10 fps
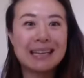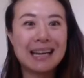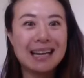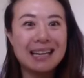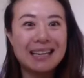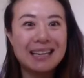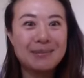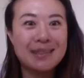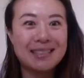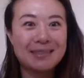gotta give
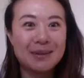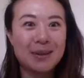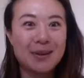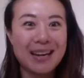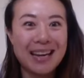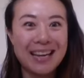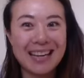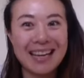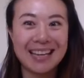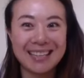me some
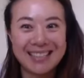credit.